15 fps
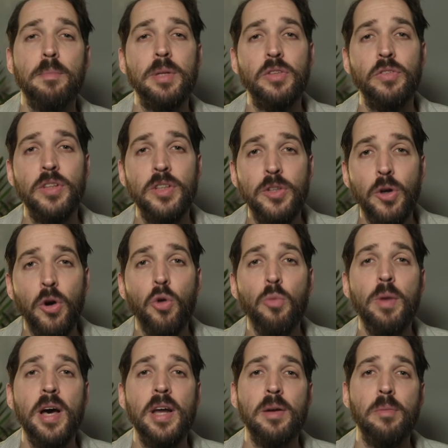between
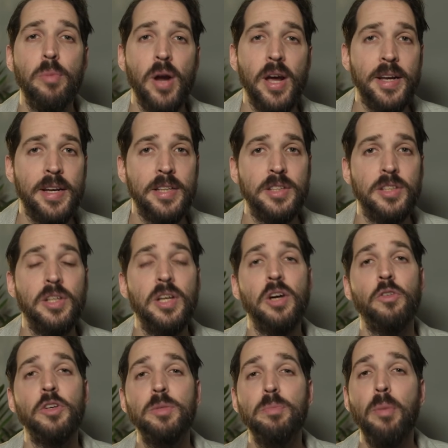dome and a bracket
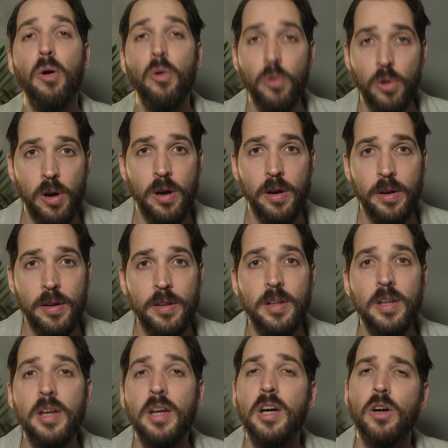with power on,
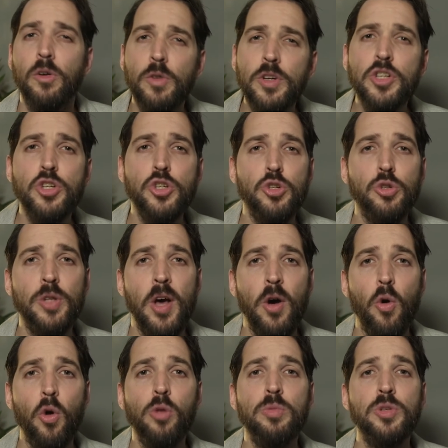which should
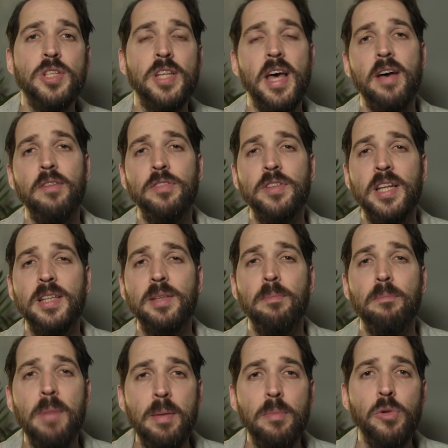almost have that
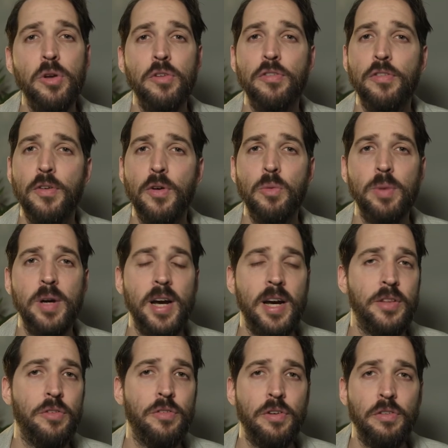memory foam
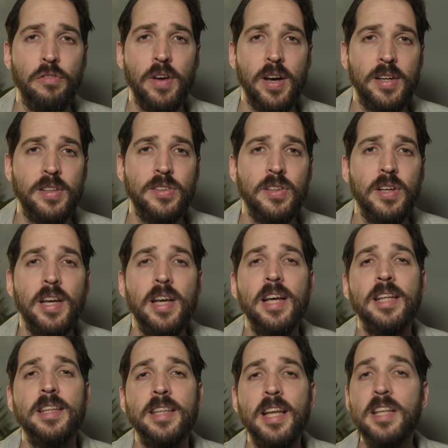kind of effect.
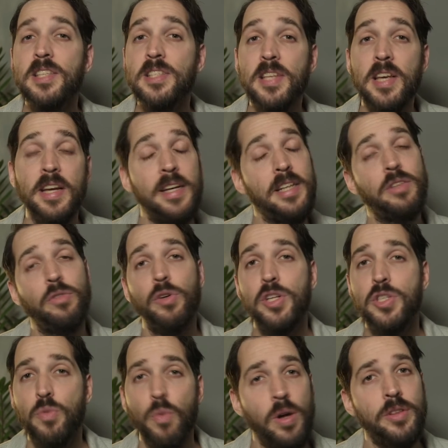They say it
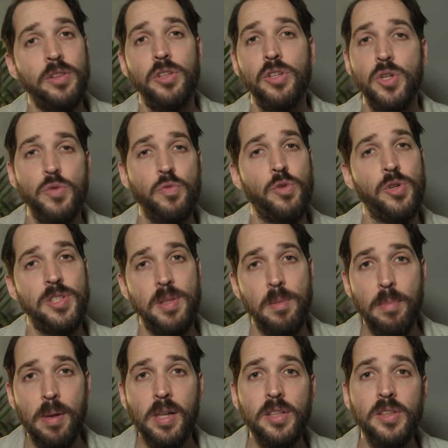works wonders for
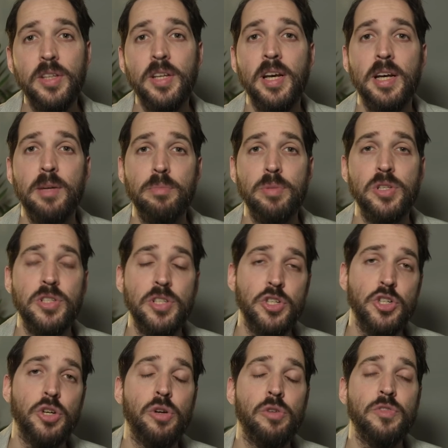stability and
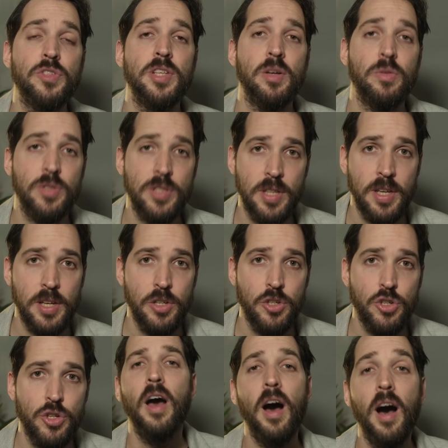precision of
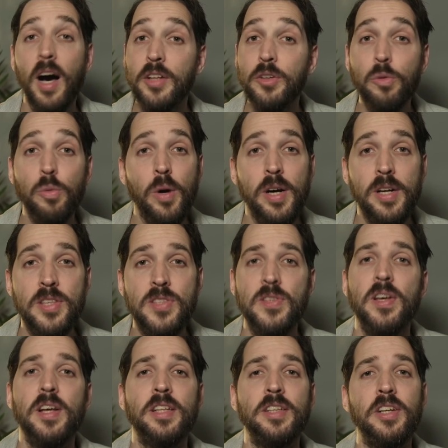soundstage. Otherwise,
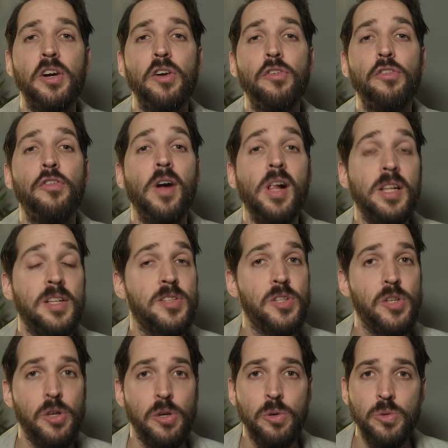there are false
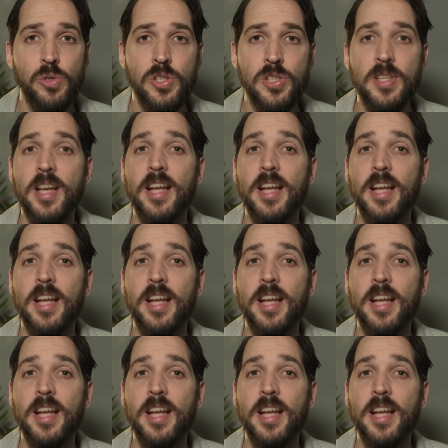cones